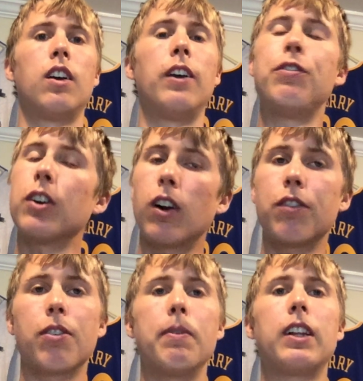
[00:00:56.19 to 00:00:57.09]
If you're
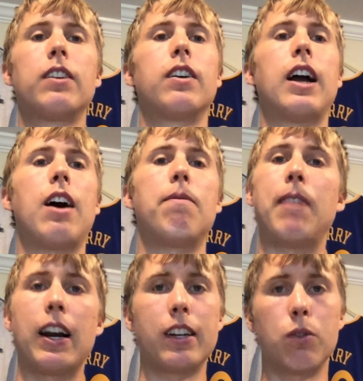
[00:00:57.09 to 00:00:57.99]
unfamiliar how
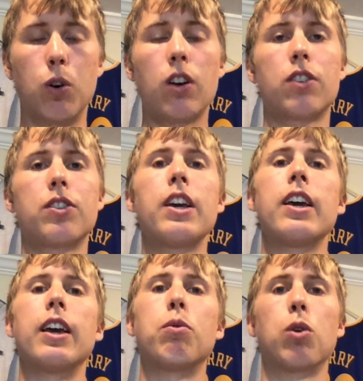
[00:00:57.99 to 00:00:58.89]
mining works,
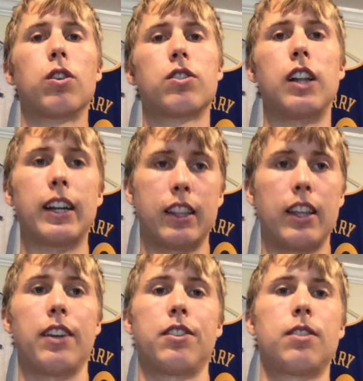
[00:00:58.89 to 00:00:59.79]
it works like
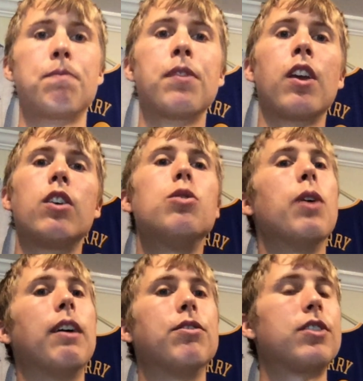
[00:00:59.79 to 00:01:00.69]
this you
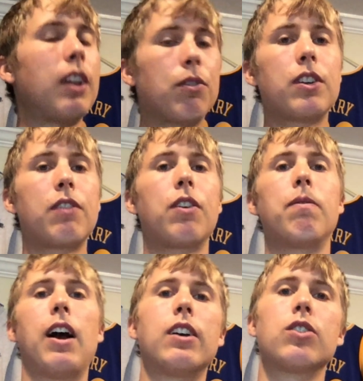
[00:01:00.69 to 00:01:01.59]
have several different
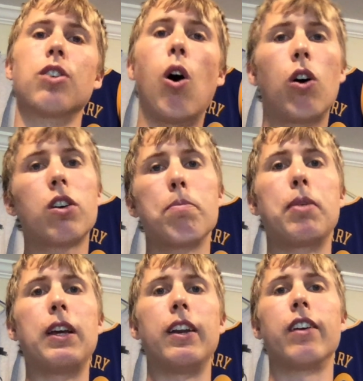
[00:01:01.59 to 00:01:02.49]
miners all
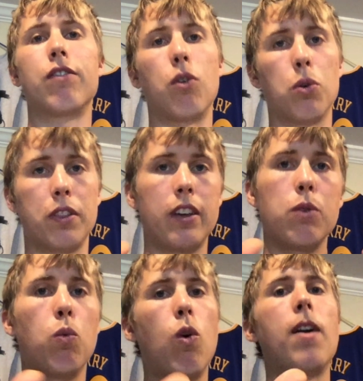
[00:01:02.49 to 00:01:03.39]
competing for the
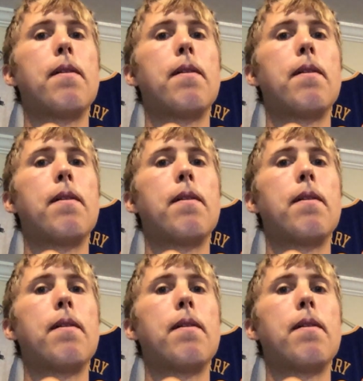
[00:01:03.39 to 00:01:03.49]
one